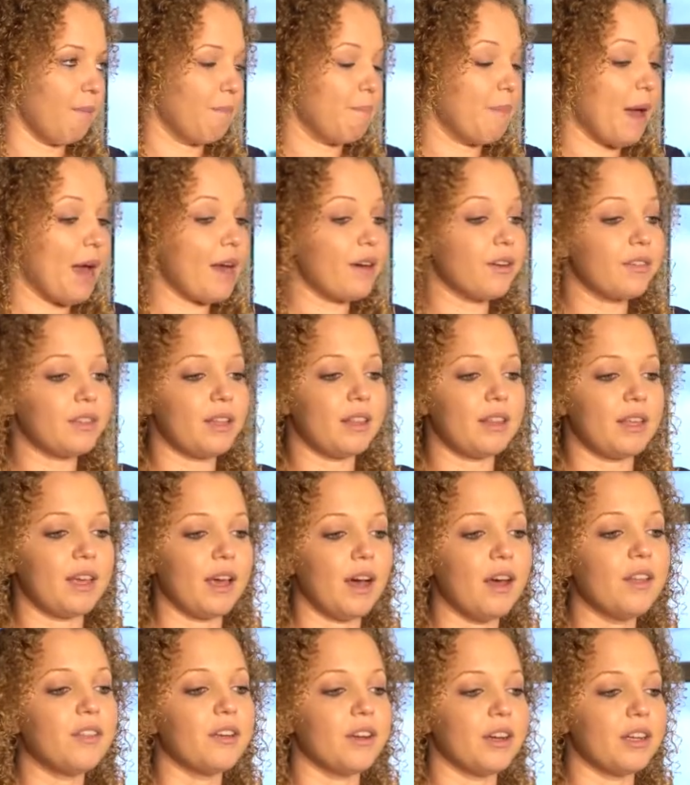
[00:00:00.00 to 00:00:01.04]
better than the
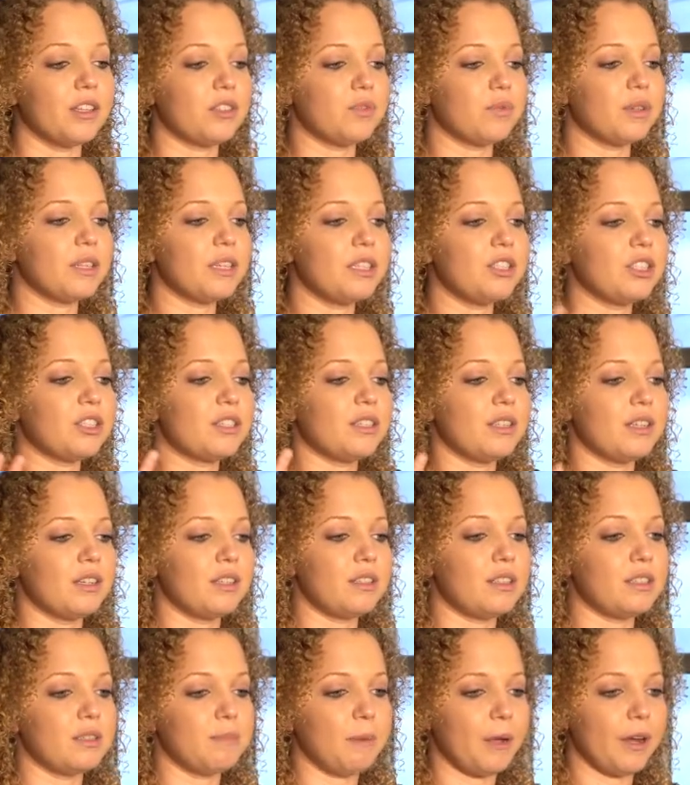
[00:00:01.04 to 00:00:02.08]
other. It's really just the
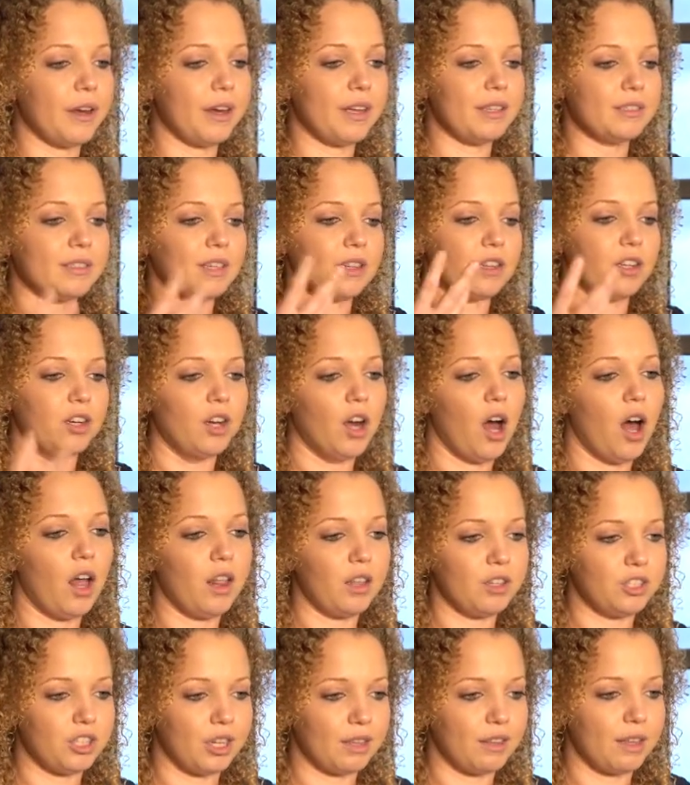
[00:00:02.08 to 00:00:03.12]
experience and the
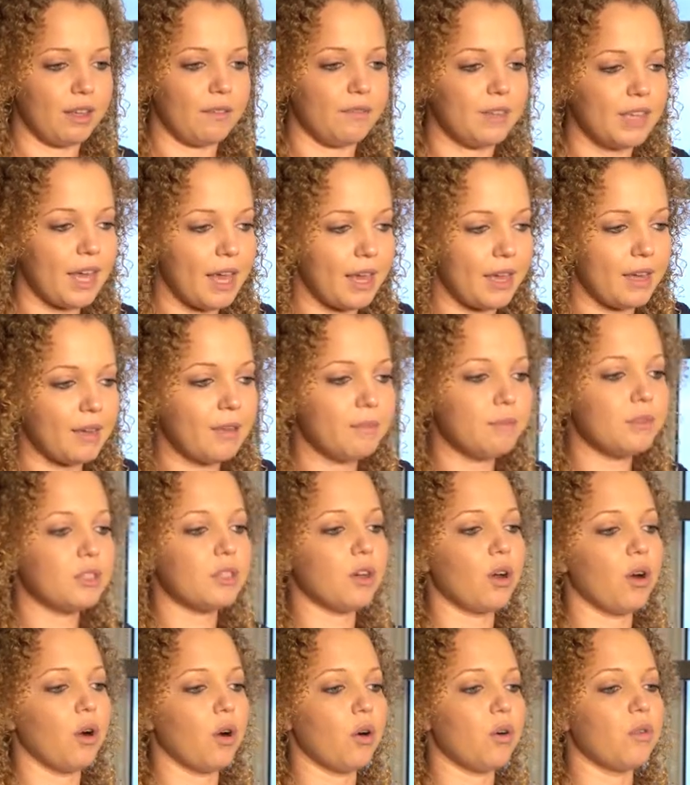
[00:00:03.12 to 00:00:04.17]
knowledge that they've gained
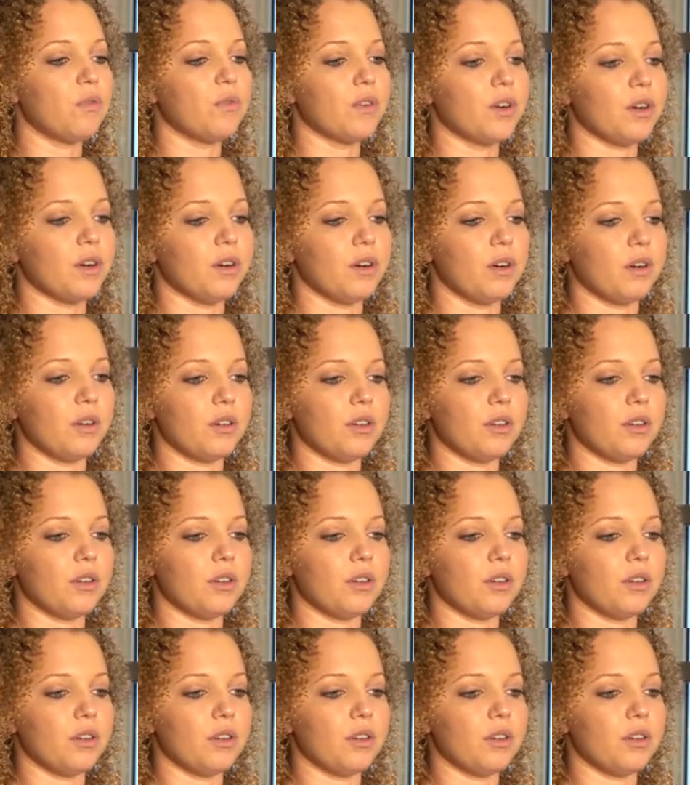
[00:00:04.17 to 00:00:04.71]
over,